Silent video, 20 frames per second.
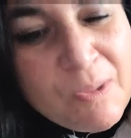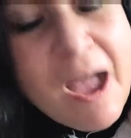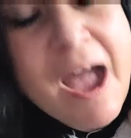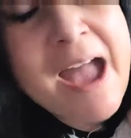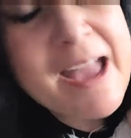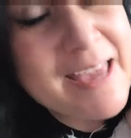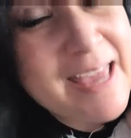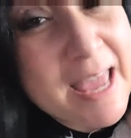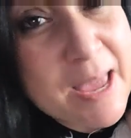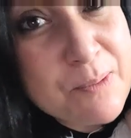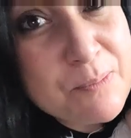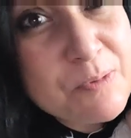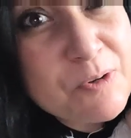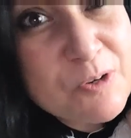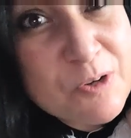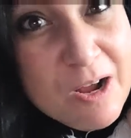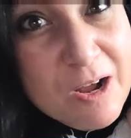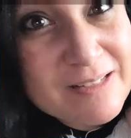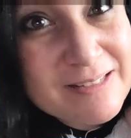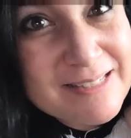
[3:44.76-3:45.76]
I came
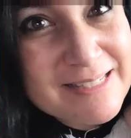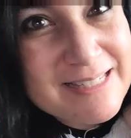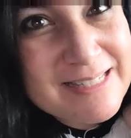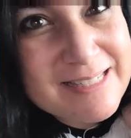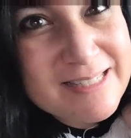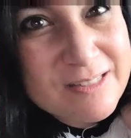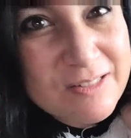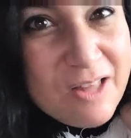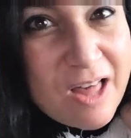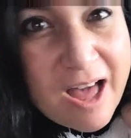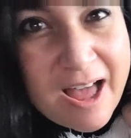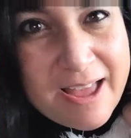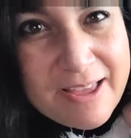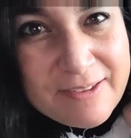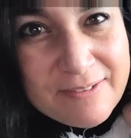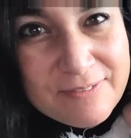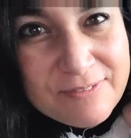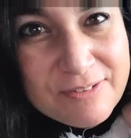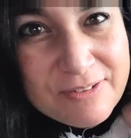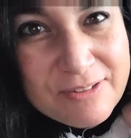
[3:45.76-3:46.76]
across this
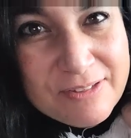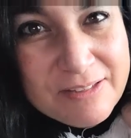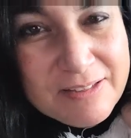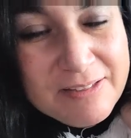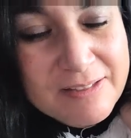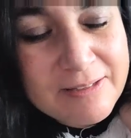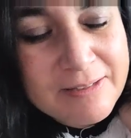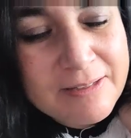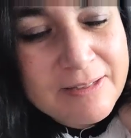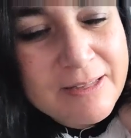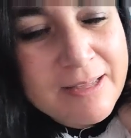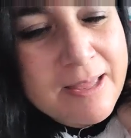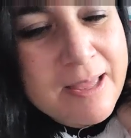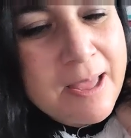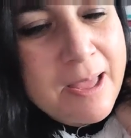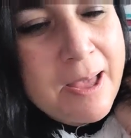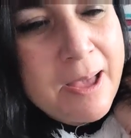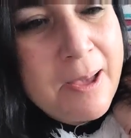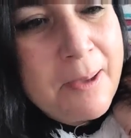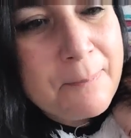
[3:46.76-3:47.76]
live
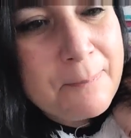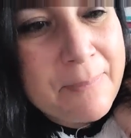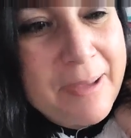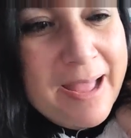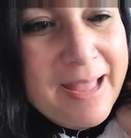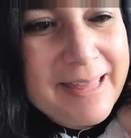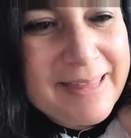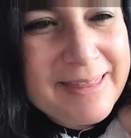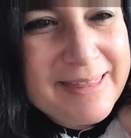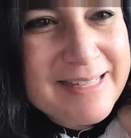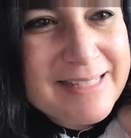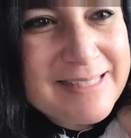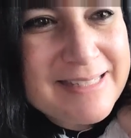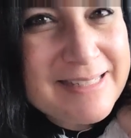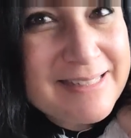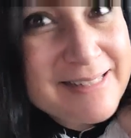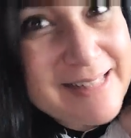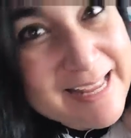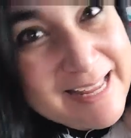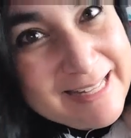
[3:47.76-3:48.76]
by
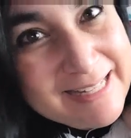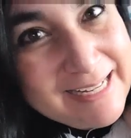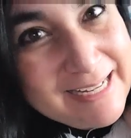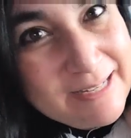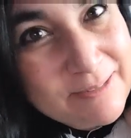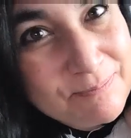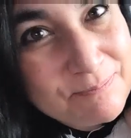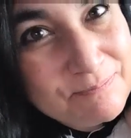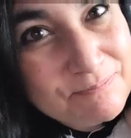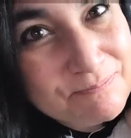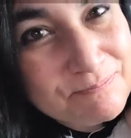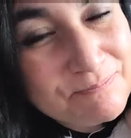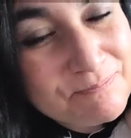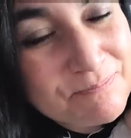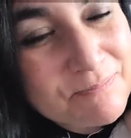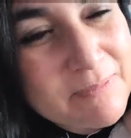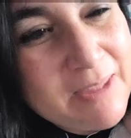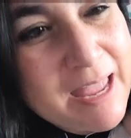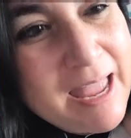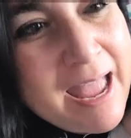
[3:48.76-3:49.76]
this lady.
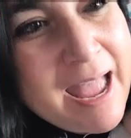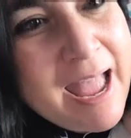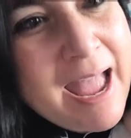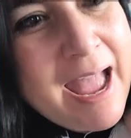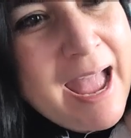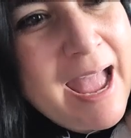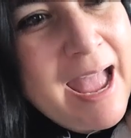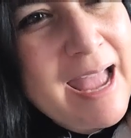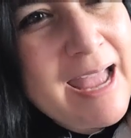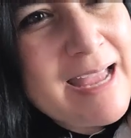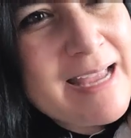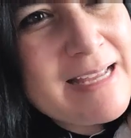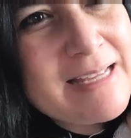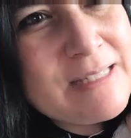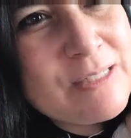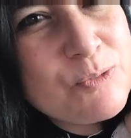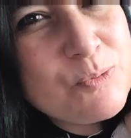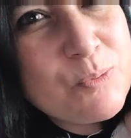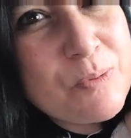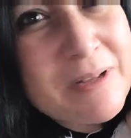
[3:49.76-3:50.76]

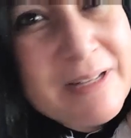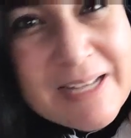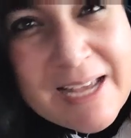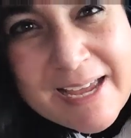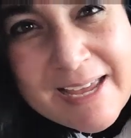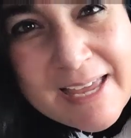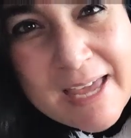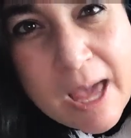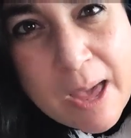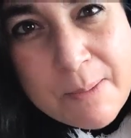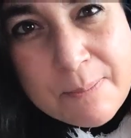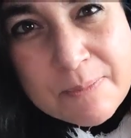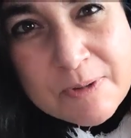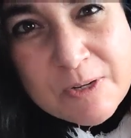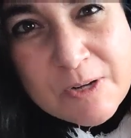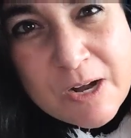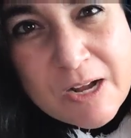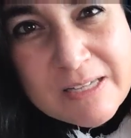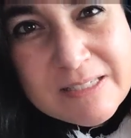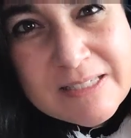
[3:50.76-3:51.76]
And when I come
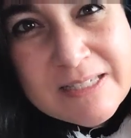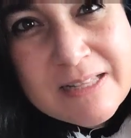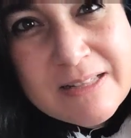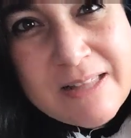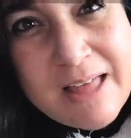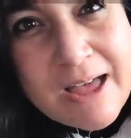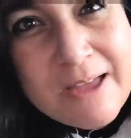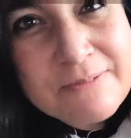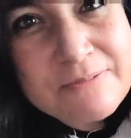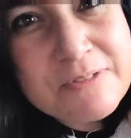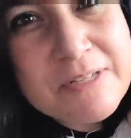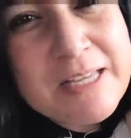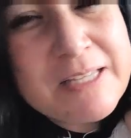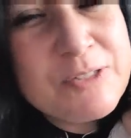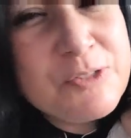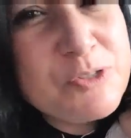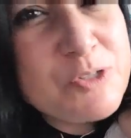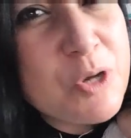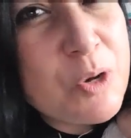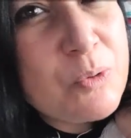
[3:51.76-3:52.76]
across the lives, I
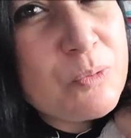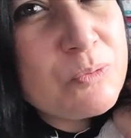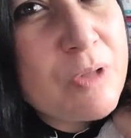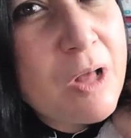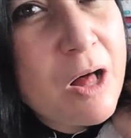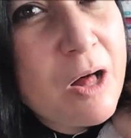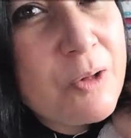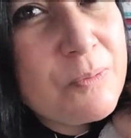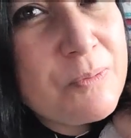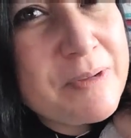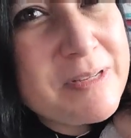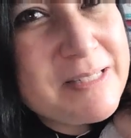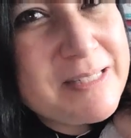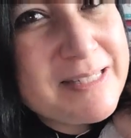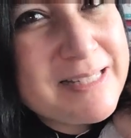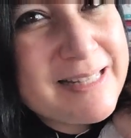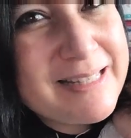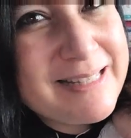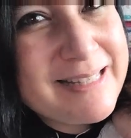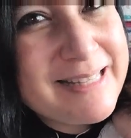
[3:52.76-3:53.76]
don't
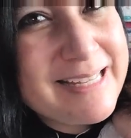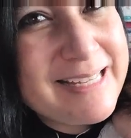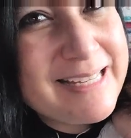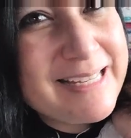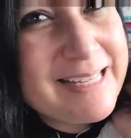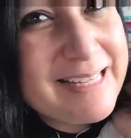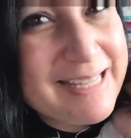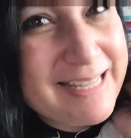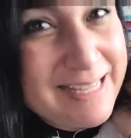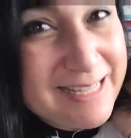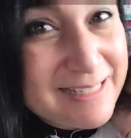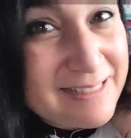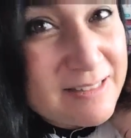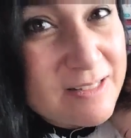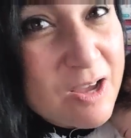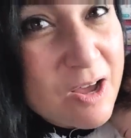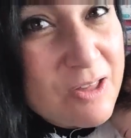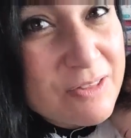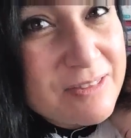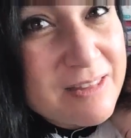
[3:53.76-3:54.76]
always click in
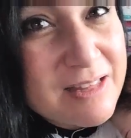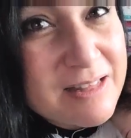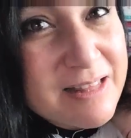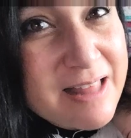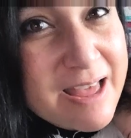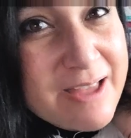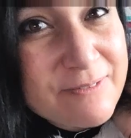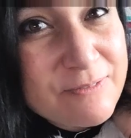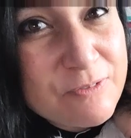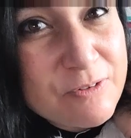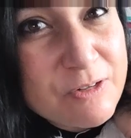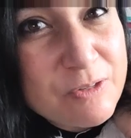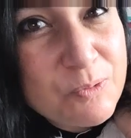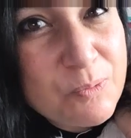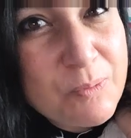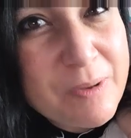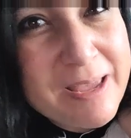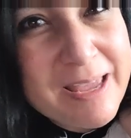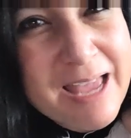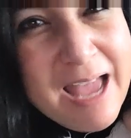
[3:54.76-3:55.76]
on the live right
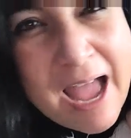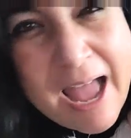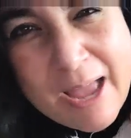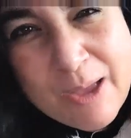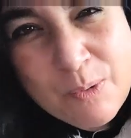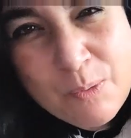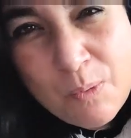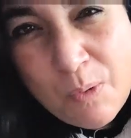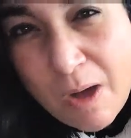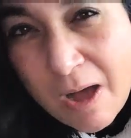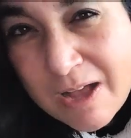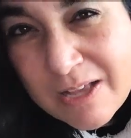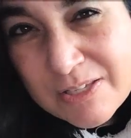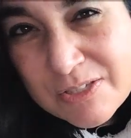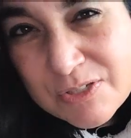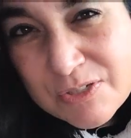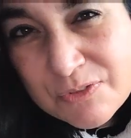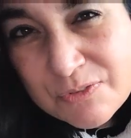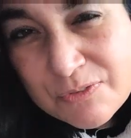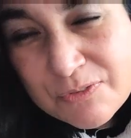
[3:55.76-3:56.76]
away. I
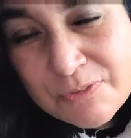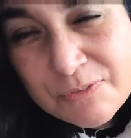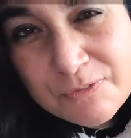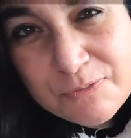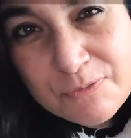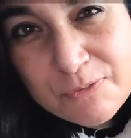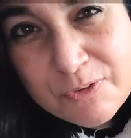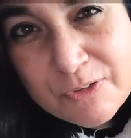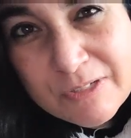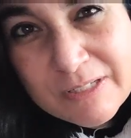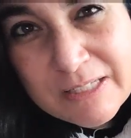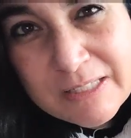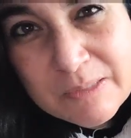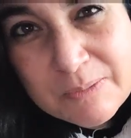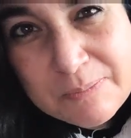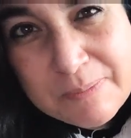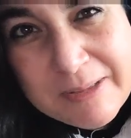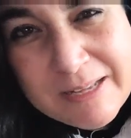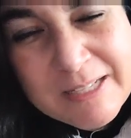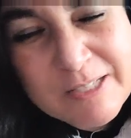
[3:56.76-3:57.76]
watch for a little
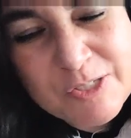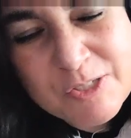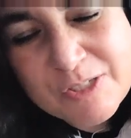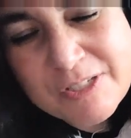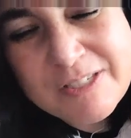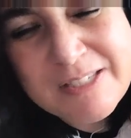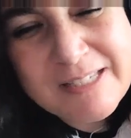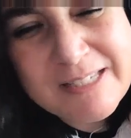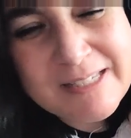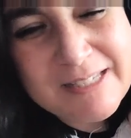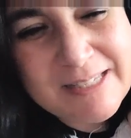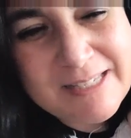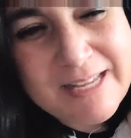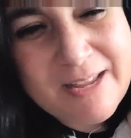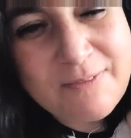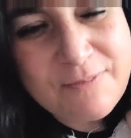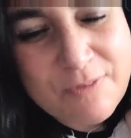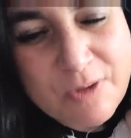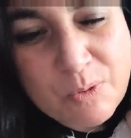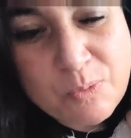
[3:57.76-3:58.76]
bit just to
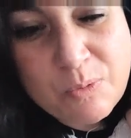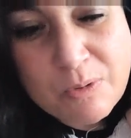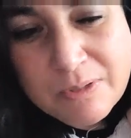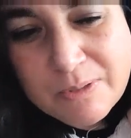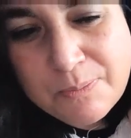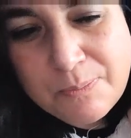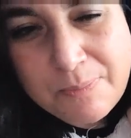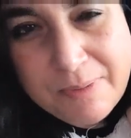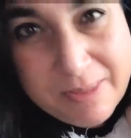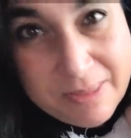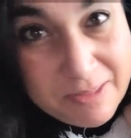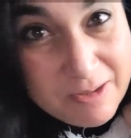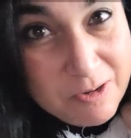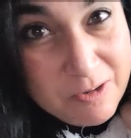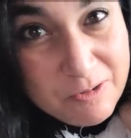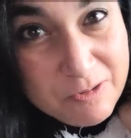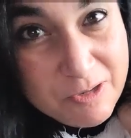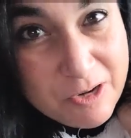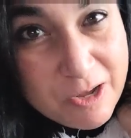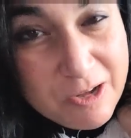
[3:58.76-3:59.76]
see if I want to be
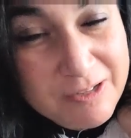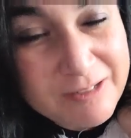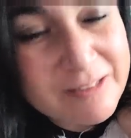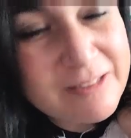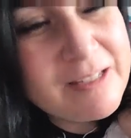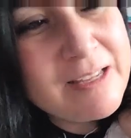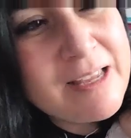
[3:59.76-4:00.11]
there or not.